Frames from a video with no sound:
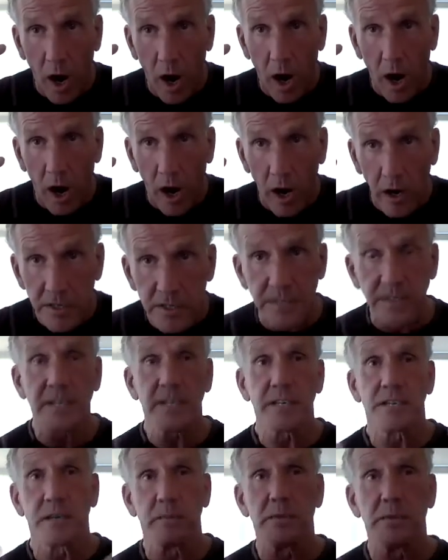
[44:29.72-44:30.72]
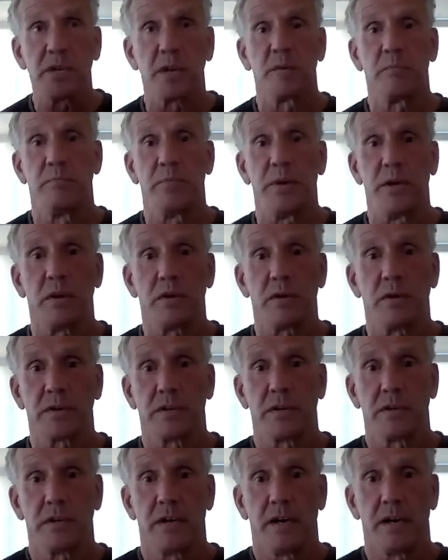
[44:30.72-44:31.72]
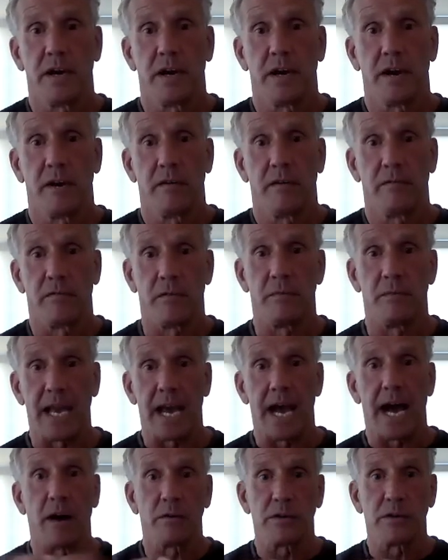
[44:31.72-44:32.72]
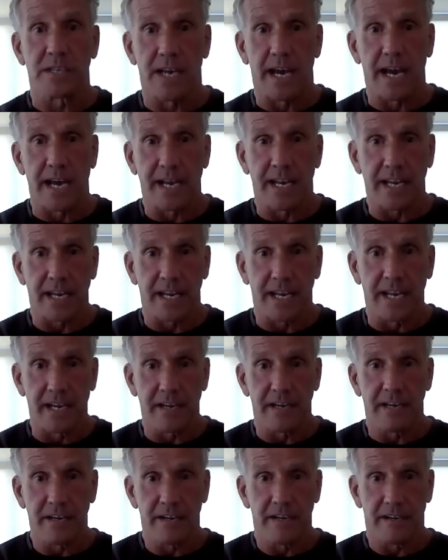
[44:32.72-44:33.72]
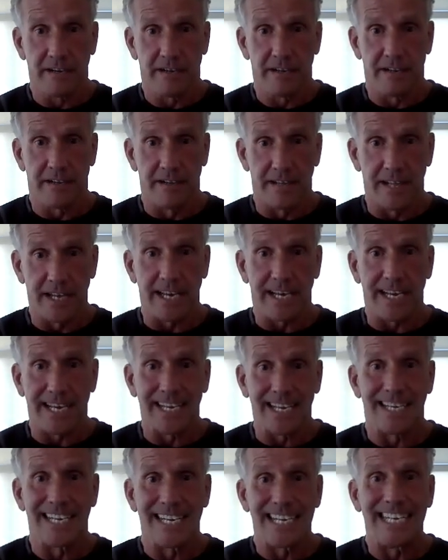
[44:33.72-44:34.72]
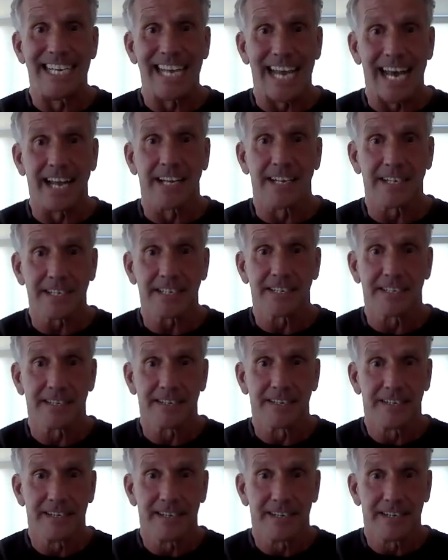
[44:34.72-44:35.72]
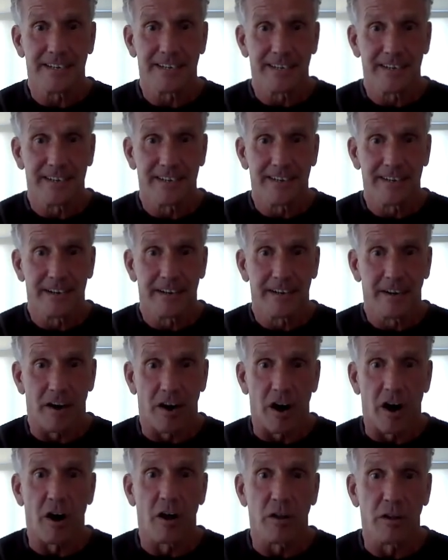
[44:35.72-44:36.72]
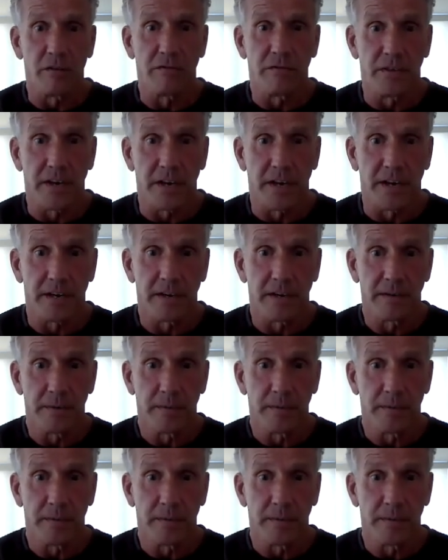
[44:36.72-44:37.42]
Our systems are built from the outside in. They condense all of the